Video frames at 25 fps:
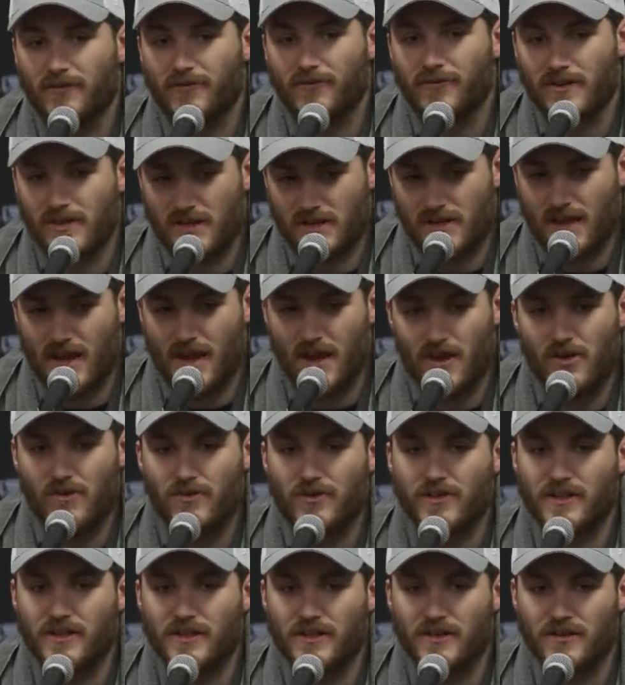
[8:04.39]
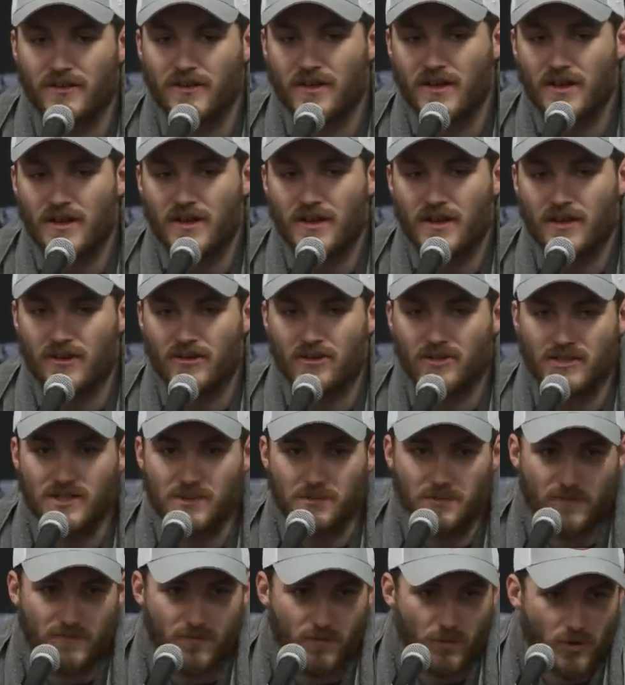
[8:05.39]
physicality, and our
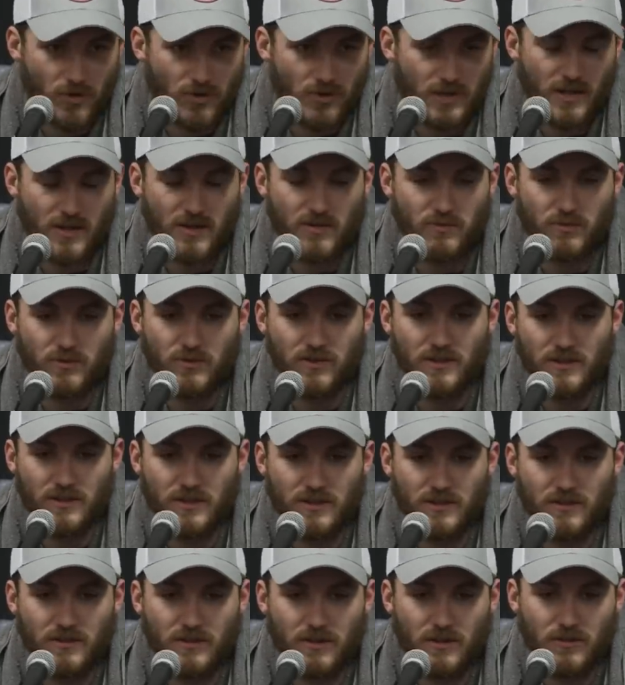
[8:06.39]
team's forechecks really